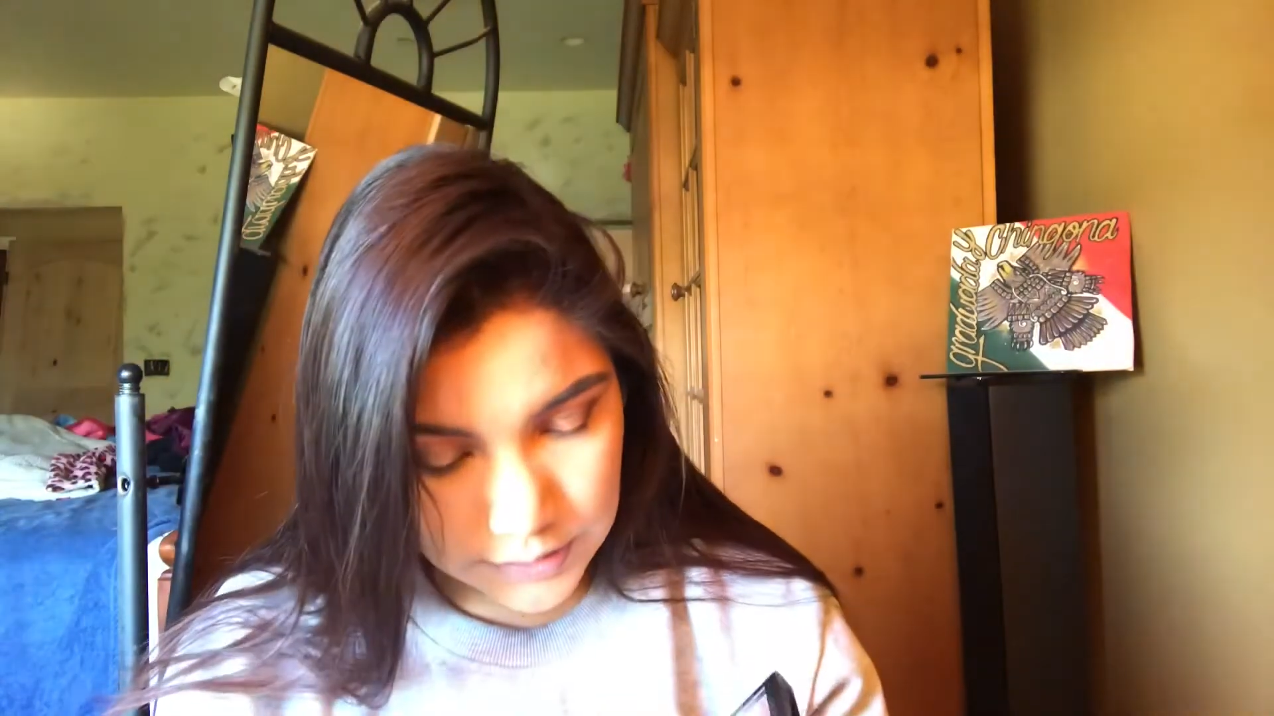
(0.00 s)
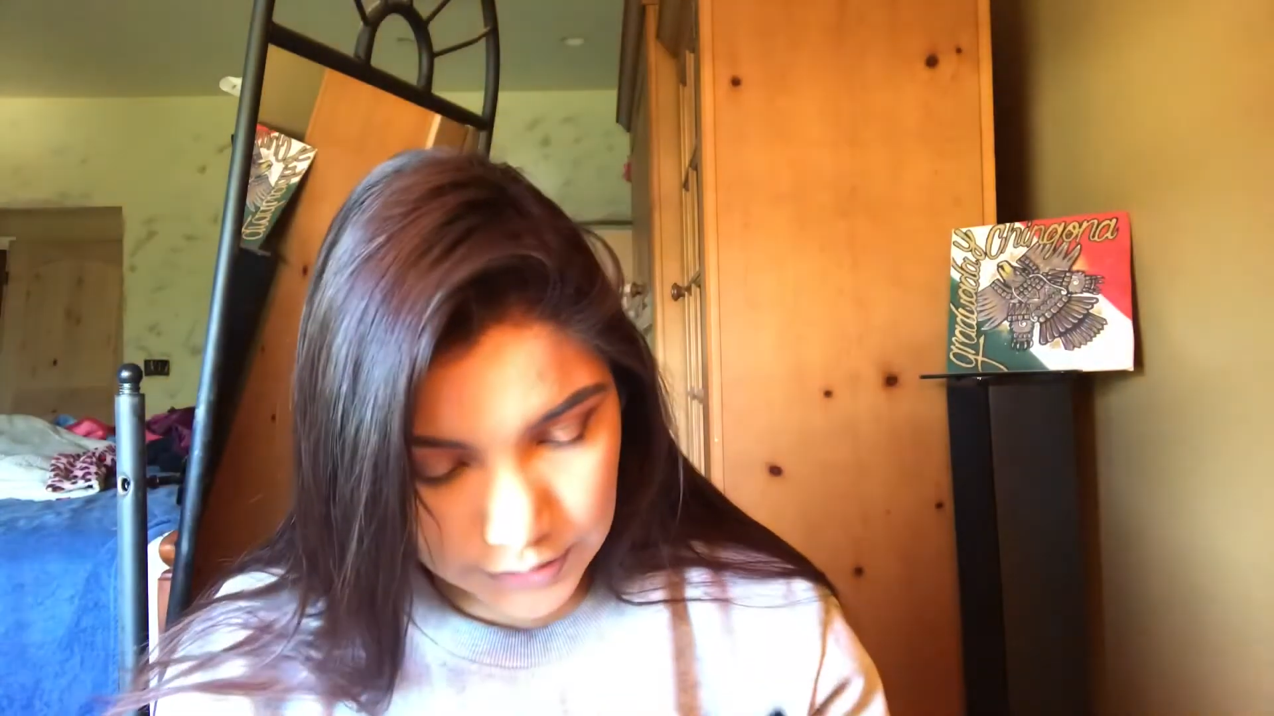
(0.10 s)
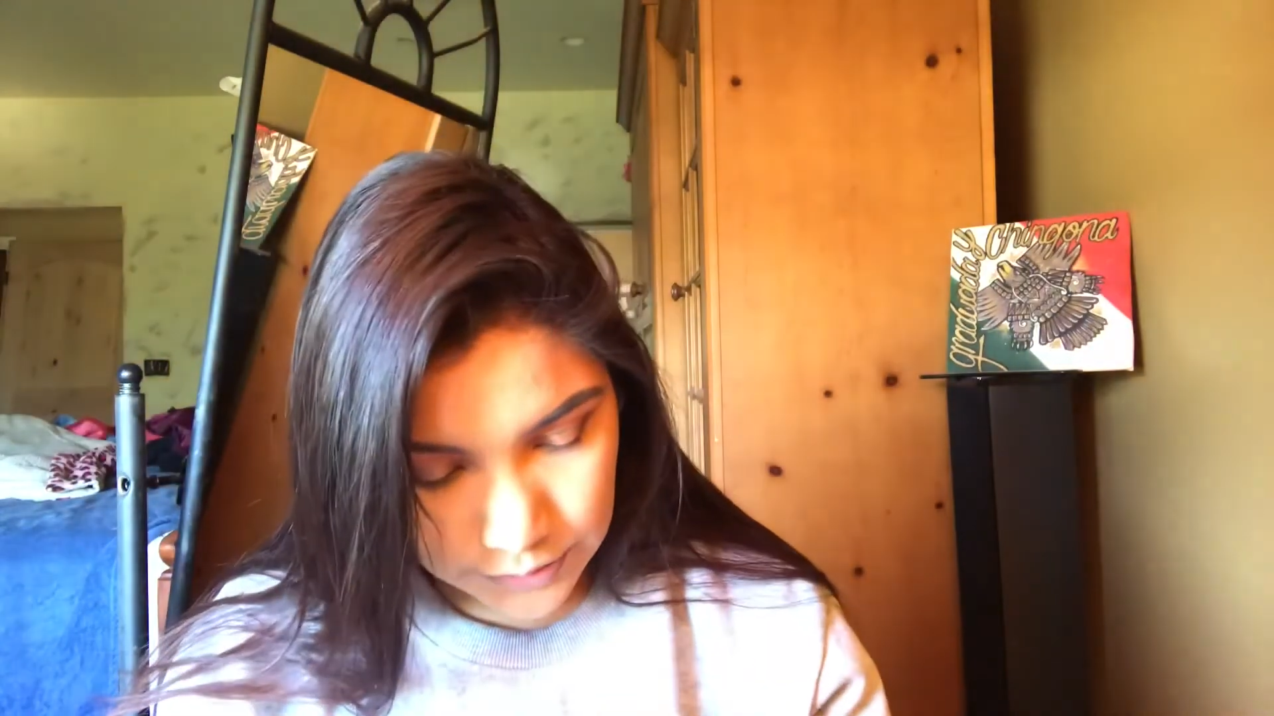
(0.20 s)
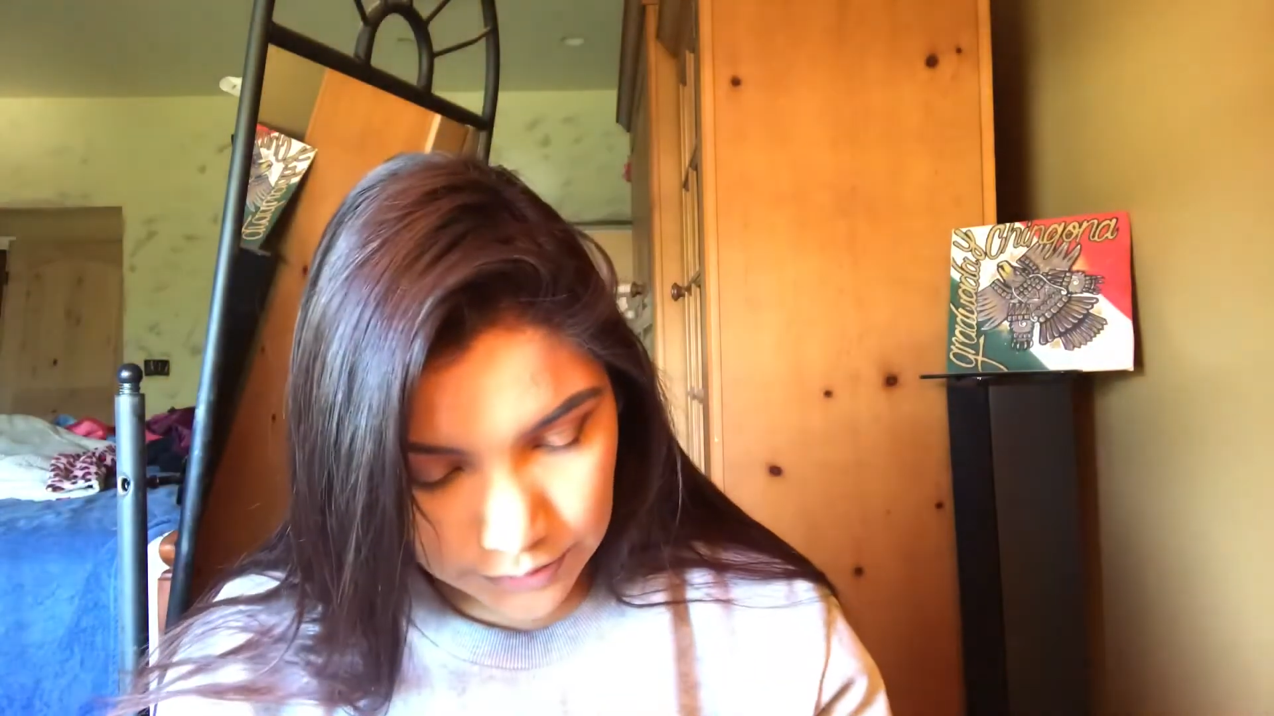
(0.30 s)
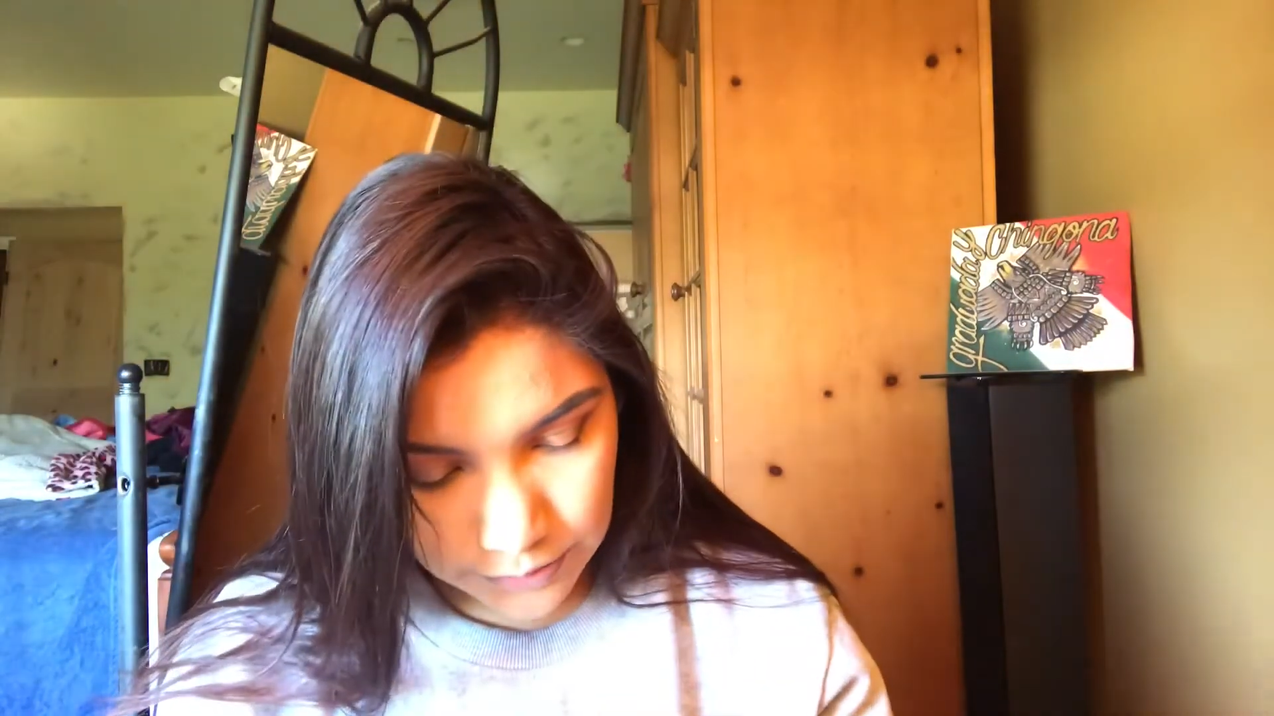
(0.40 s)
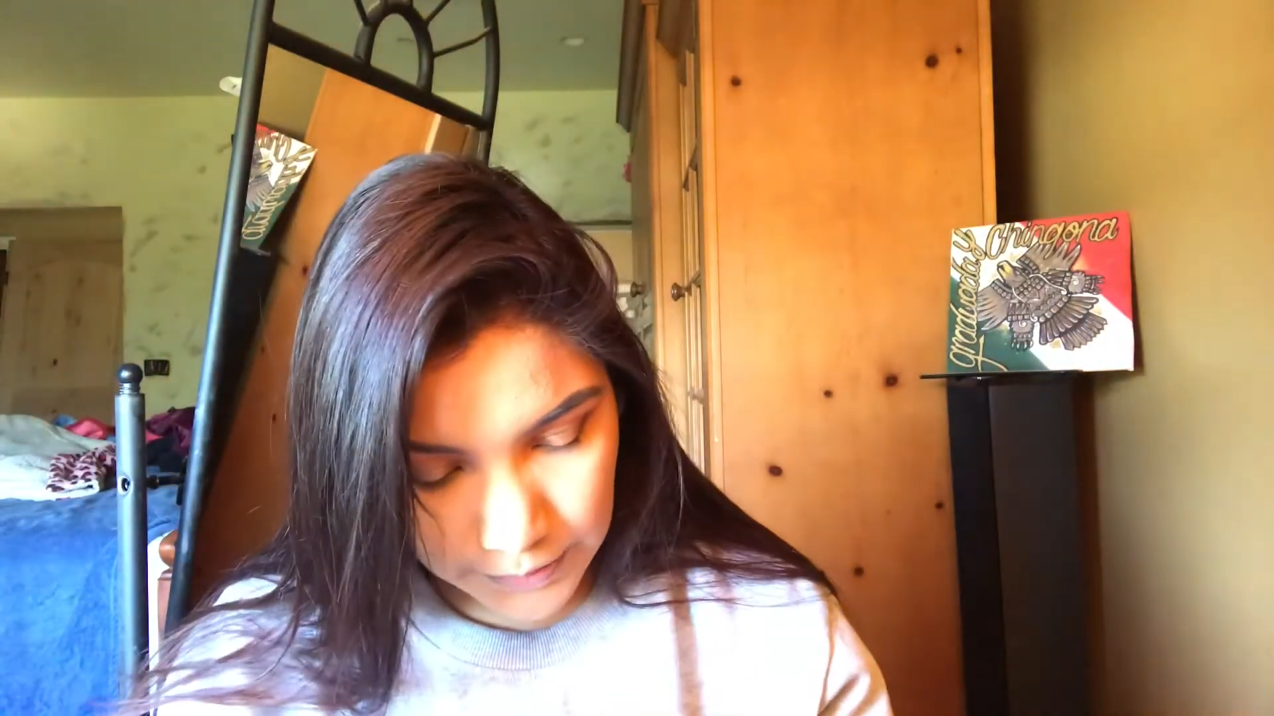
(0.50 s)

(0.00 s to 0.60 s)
2